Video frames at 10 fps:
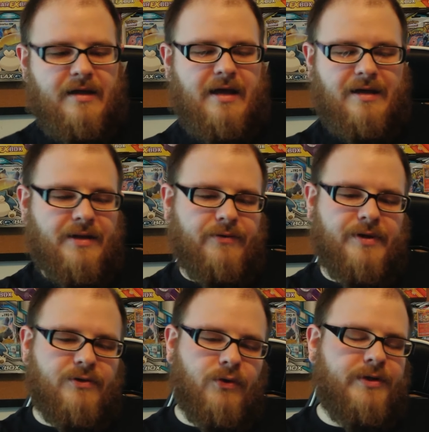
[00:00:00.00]
another
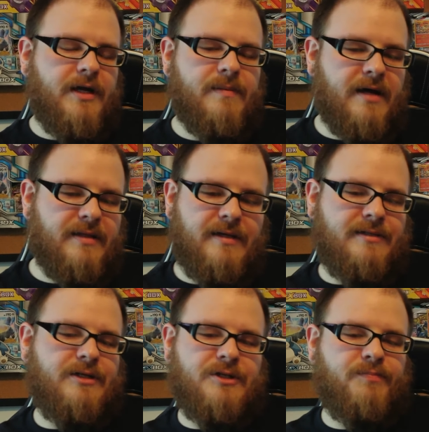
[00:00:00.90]
really cool thing about these
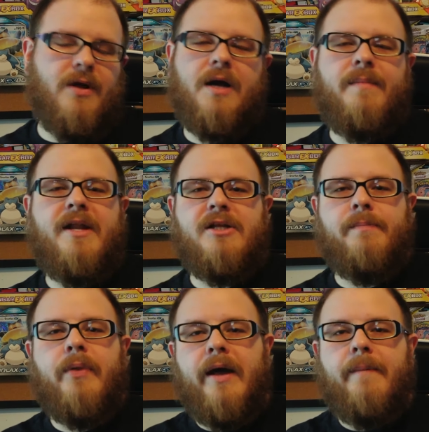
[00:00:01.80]
is you plug them in and you
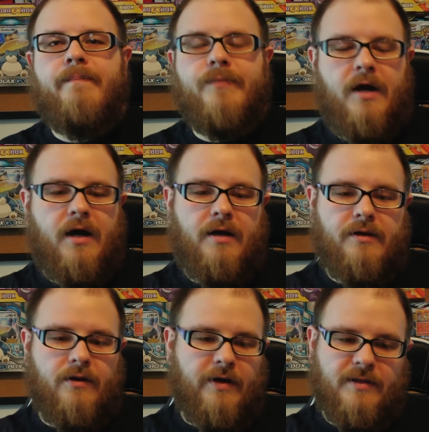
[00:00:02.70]
play them. You
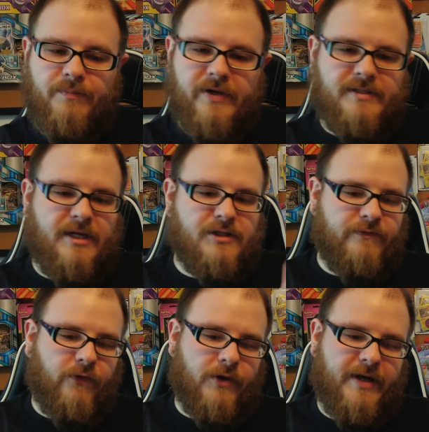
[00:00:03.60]
know, like the PlayStation
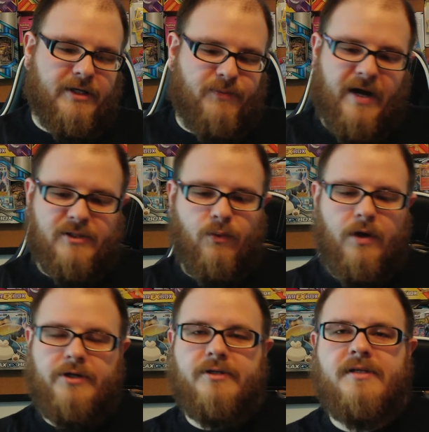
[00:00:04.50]
4, the Xbox
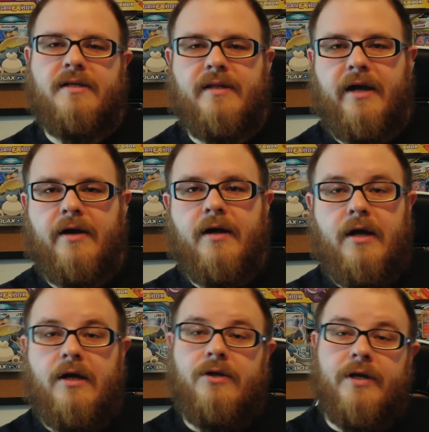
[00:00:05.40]
One, you're sitting there,
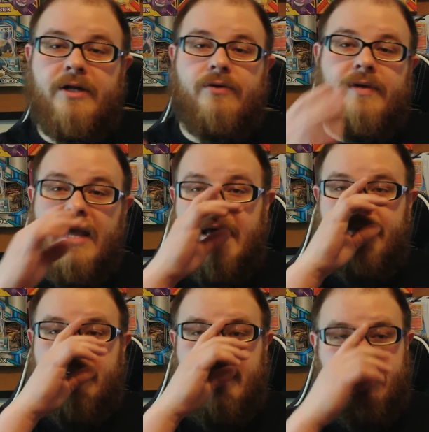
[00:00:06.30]
you get a new
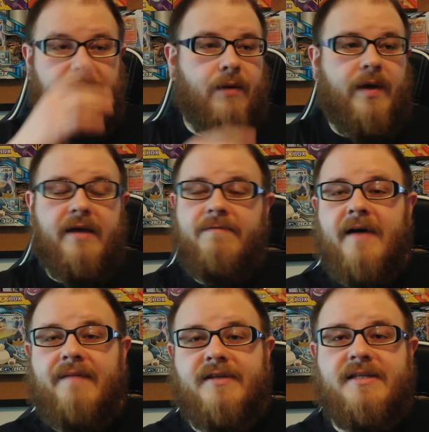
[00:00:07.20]
game, and then you got to wait
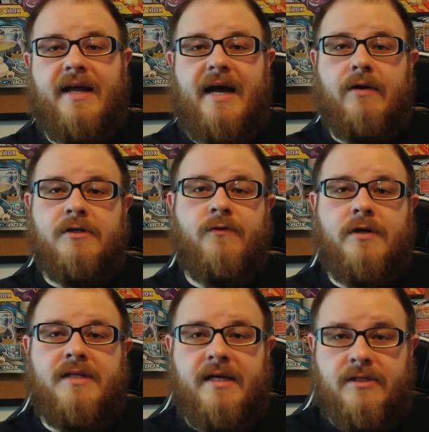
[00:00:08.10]
5 to 10 hours for
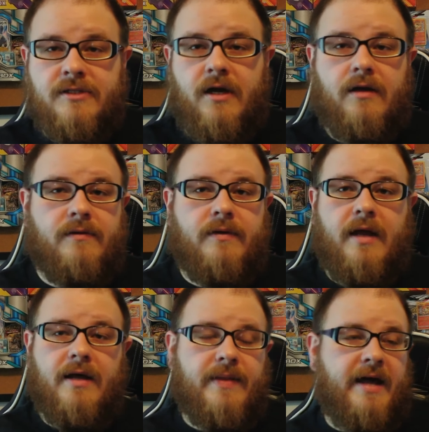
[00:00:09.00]
it to install.
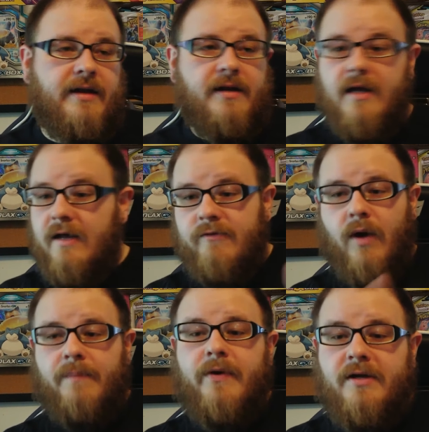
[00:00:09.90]
And then if you
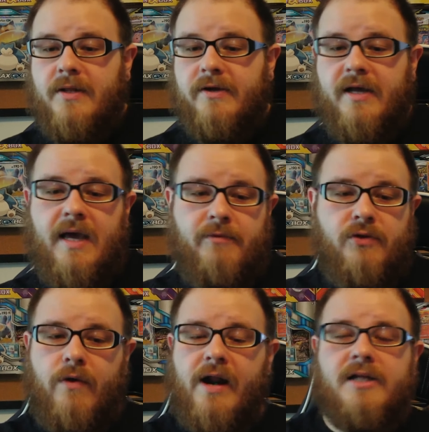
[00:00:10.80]
want to play another game and you
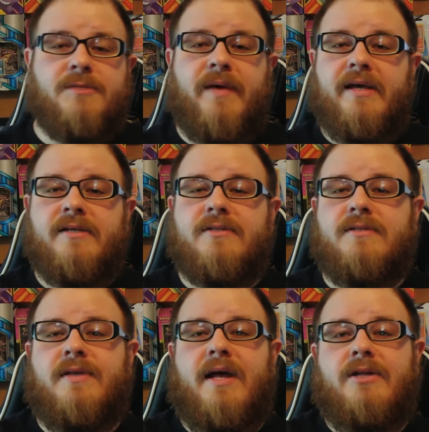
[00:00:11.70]
run out of space,
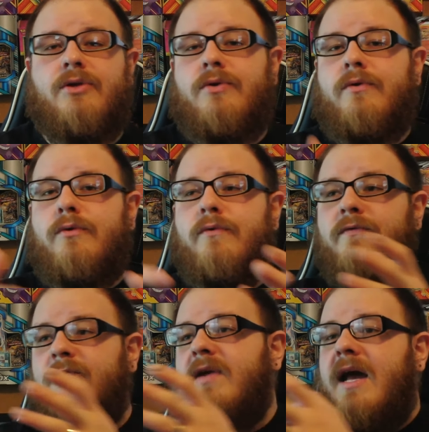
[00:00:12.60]
then
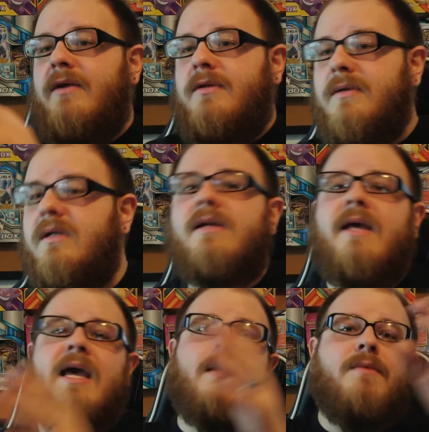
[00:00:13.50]
you've got to delete a
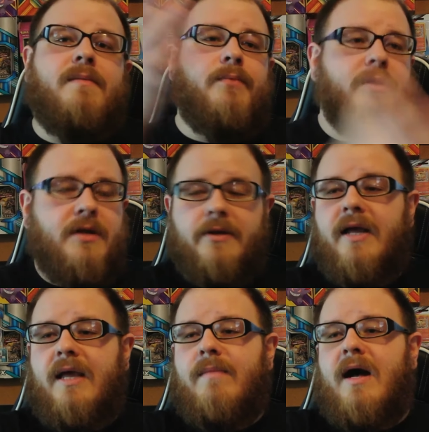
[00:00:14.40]
game and put another
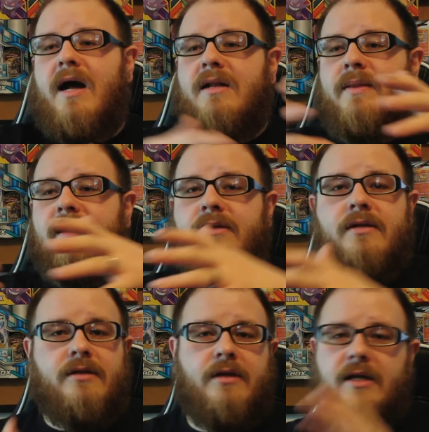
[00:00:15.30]
game on, and then
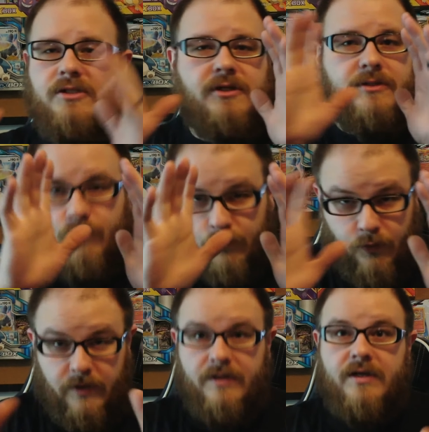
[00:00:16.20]
it's just
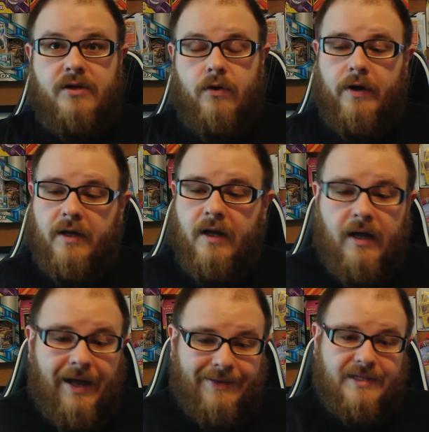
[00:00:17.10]
really annoying.
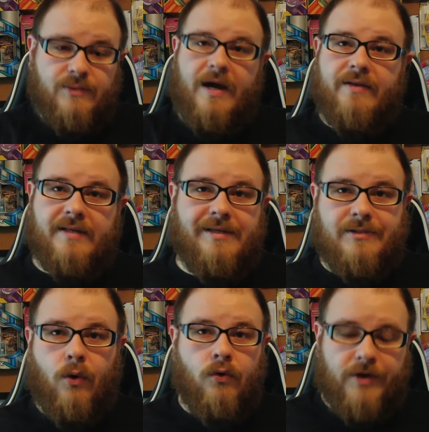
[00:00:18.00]
And that's why I like
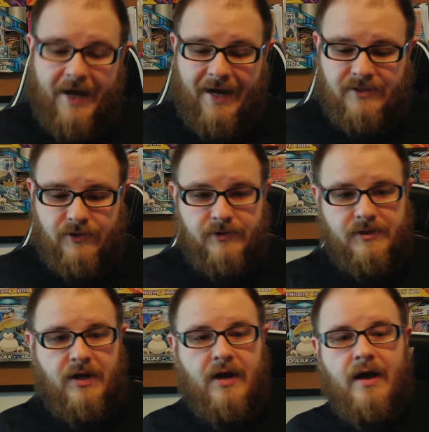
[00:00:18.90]
these old
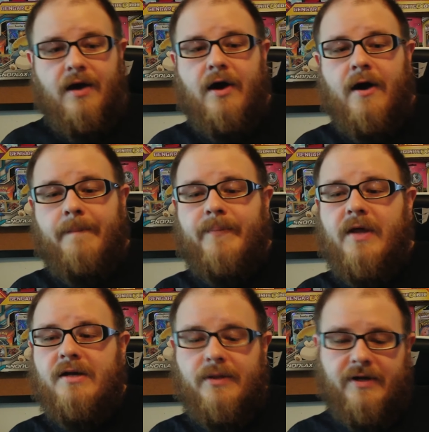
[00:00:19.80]
consoles.
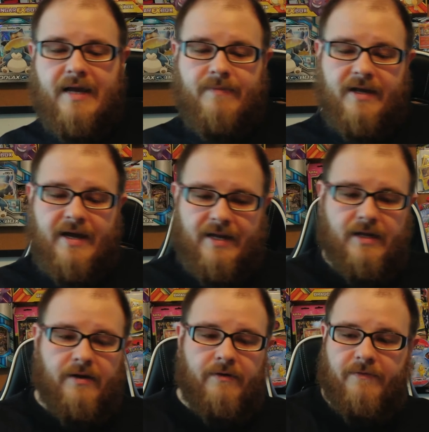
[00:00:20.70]
Another game that kind
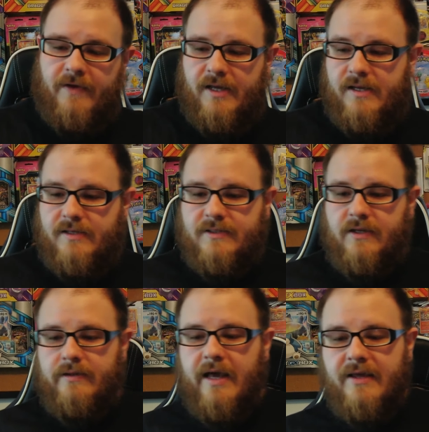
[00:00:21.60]
of is
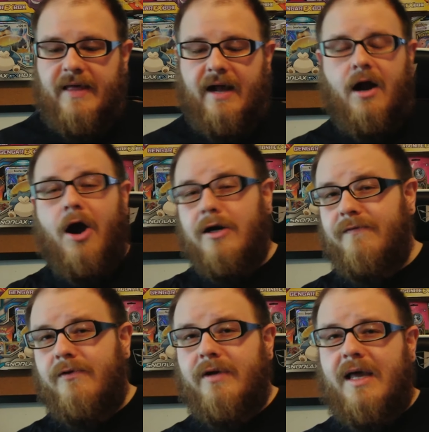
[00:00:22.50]
like that
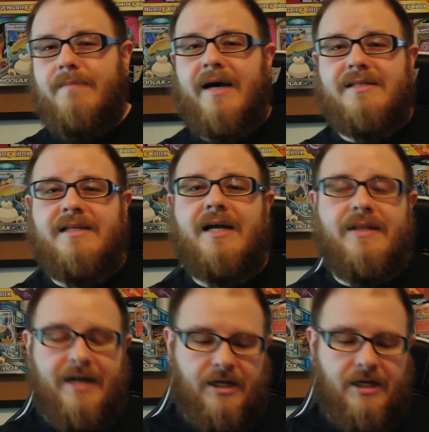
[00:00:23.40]
Carnival game by Sega that I